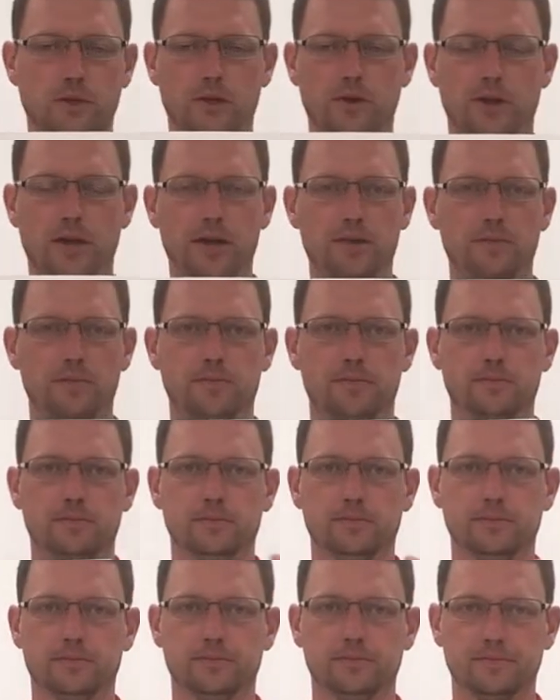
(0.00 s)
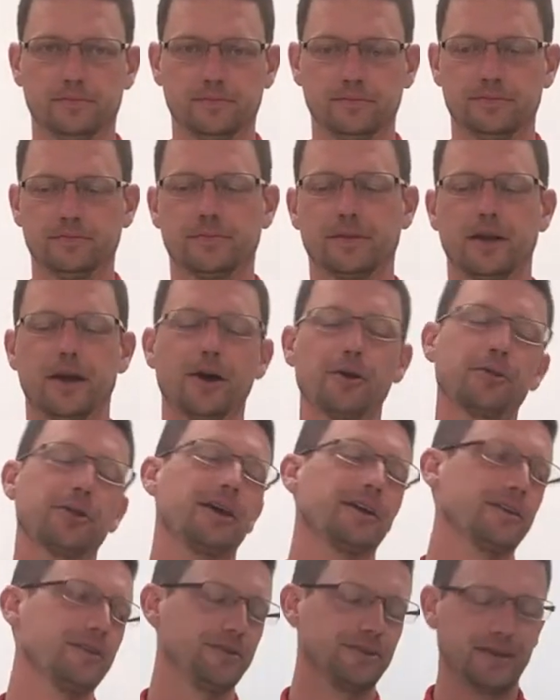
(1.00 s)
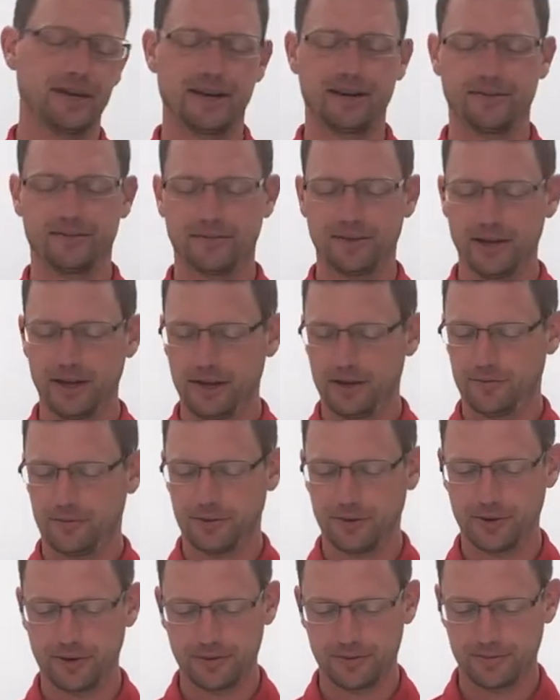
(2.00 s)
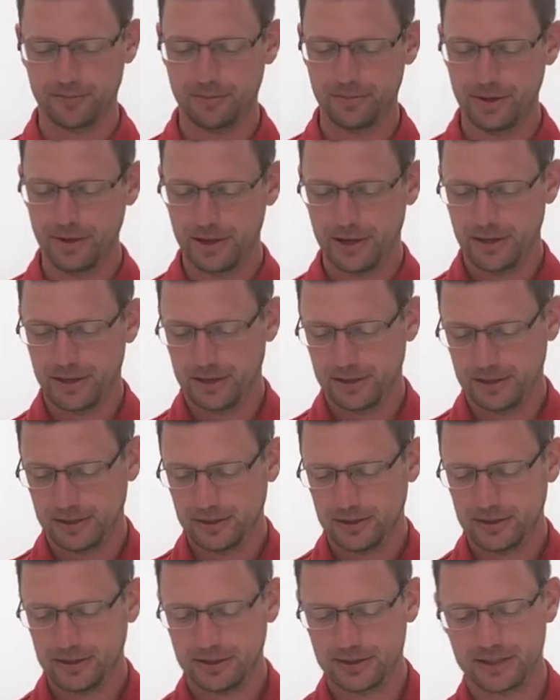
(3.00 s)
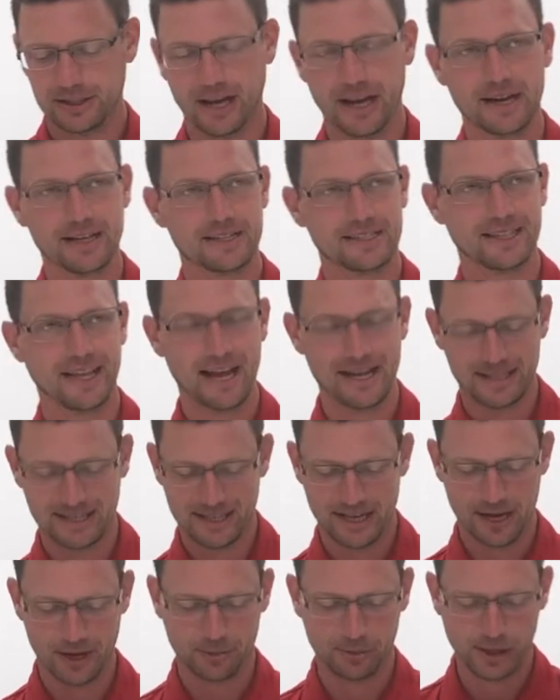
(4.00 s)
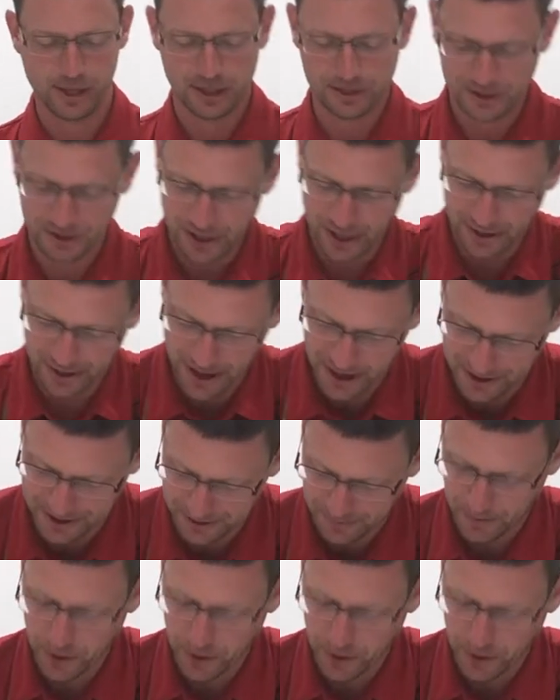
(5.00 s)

Okay? Oh, thank you, yeah, for the slight, slight, slight applause. Uh, thanks.